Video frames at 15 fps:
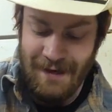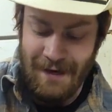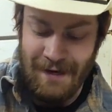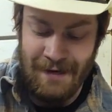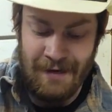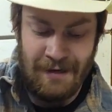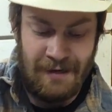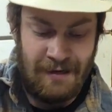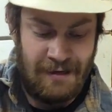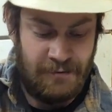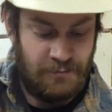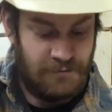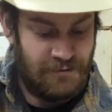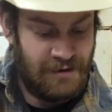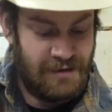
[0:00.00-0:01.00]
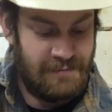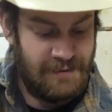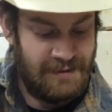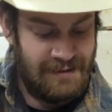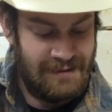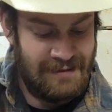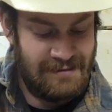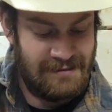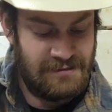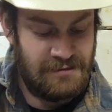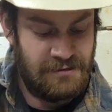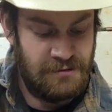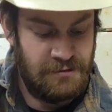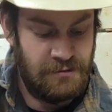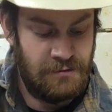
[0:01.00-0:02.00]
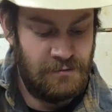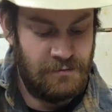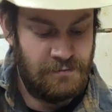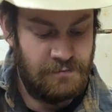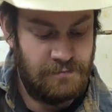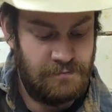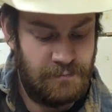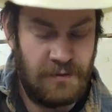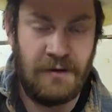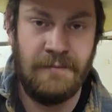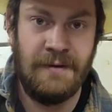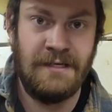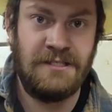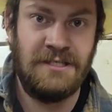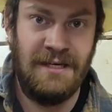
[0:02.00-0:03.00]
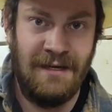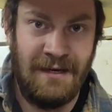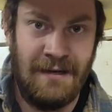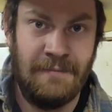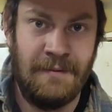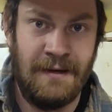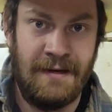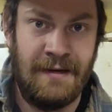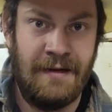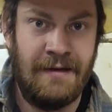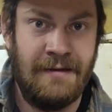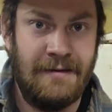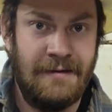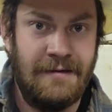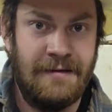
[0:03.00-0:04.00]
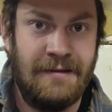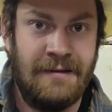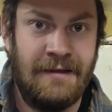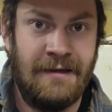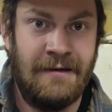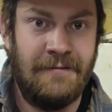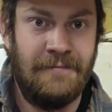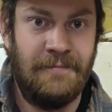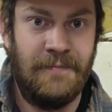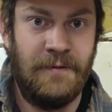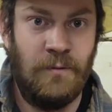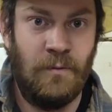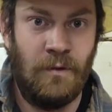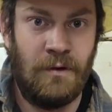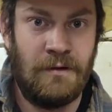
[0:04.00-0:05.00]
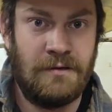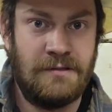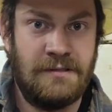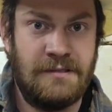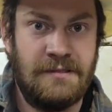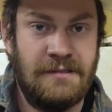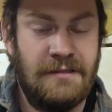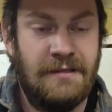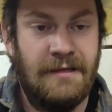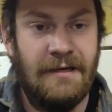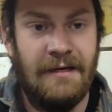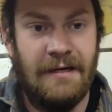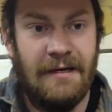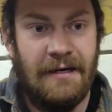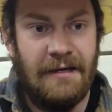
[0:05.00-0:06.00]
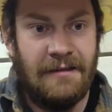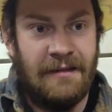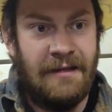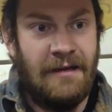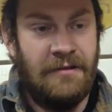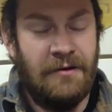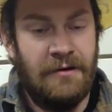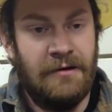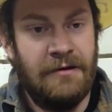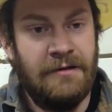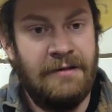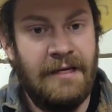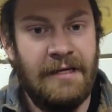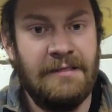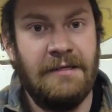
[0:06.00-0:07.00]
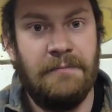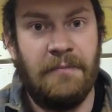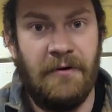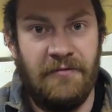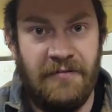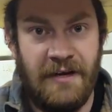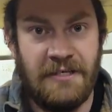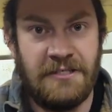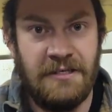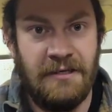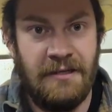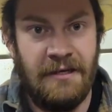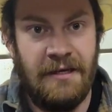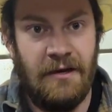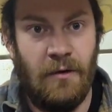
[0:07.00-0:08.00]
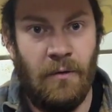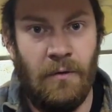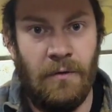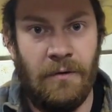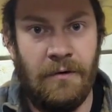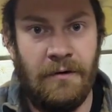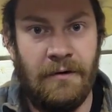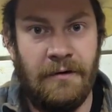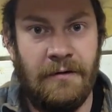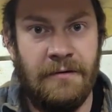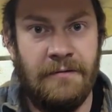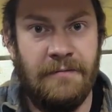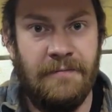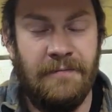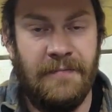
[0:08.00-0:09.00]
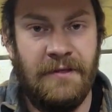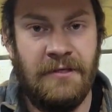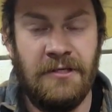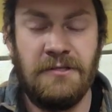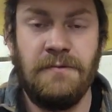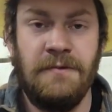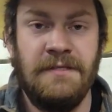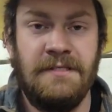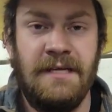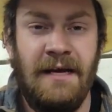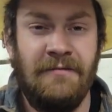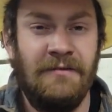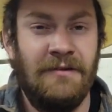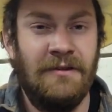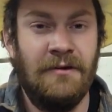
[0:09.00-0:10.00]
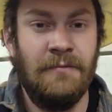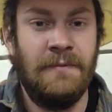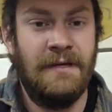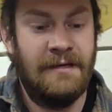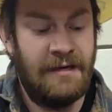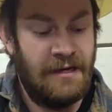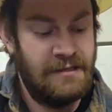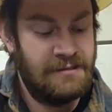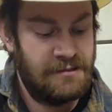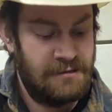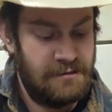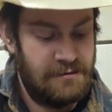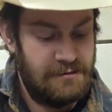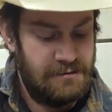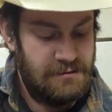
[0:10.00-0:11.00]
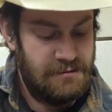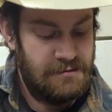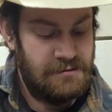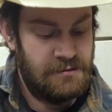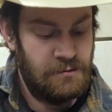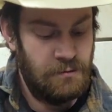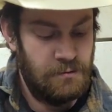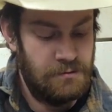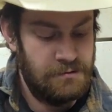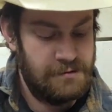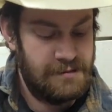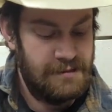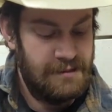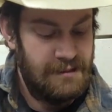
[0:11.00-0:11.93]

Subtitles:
I would recommend this to pretty much anybody that works, that either does it professionally or just wants to have a little bit nicer tools.